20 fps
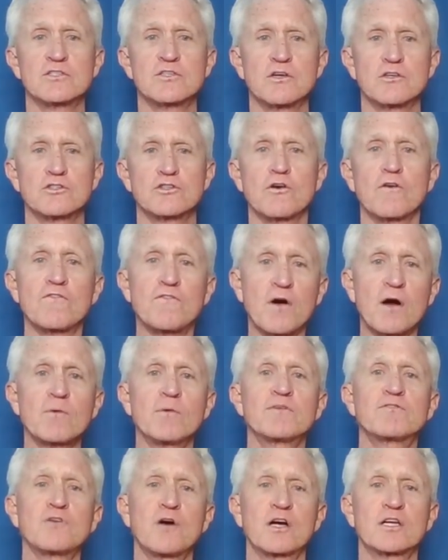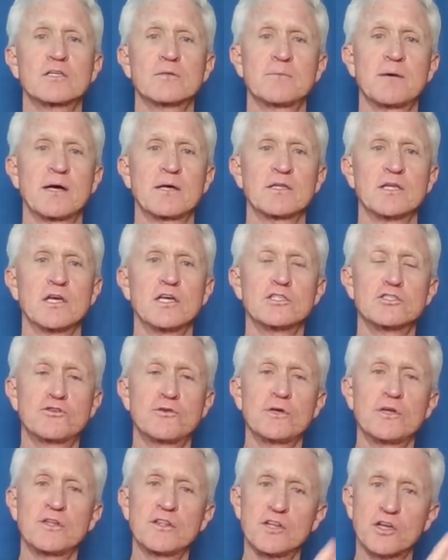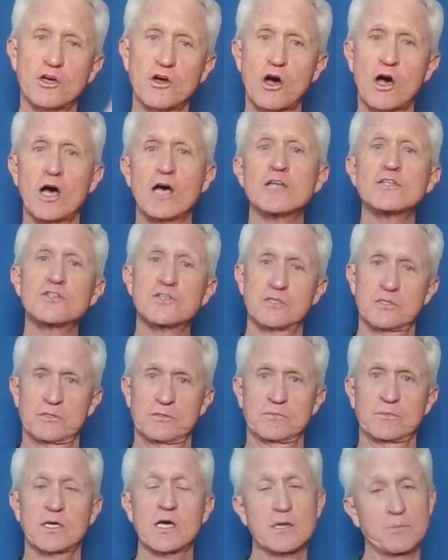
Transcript: So, so far we talked about treating the cause,